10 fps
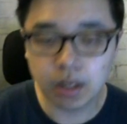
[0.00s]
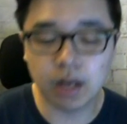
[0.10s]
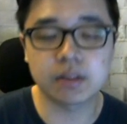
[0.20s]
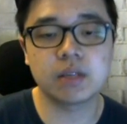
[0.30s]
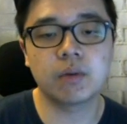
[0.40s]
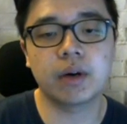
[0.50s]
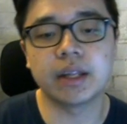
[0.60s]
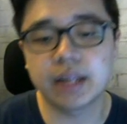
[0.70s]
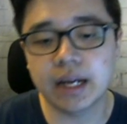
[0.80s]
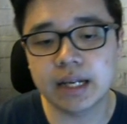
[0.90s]
I'll see what he
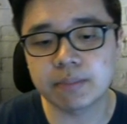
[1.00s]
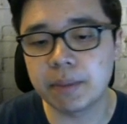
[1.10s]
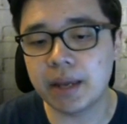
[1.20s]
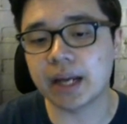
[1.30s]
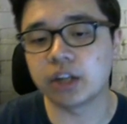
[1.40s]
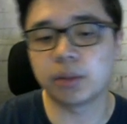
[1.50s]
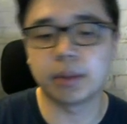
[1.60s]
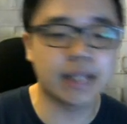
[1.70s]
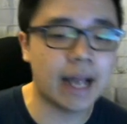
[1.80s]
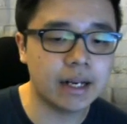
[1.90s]
does. Maybe I can drop
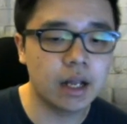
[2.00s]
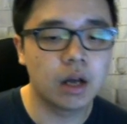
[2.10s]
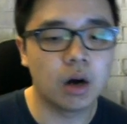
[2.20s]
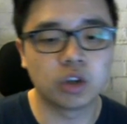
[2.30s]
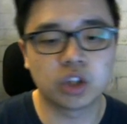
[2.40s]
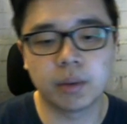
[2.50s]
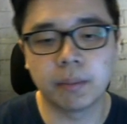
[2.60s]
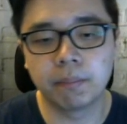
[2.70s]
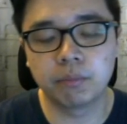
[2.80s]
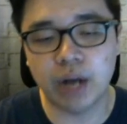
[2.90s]
a Knight or
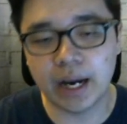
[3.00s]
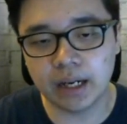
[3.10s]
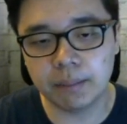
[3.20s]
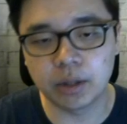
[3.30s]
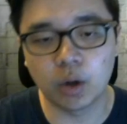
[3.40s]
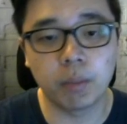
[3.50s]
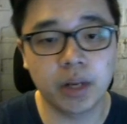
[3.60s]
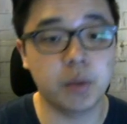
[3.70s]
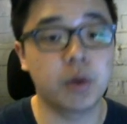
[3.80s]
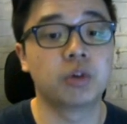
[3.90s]
drop a Dragon, but
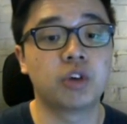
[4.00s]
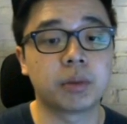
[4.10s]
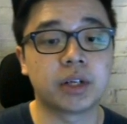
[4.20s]
normally you want to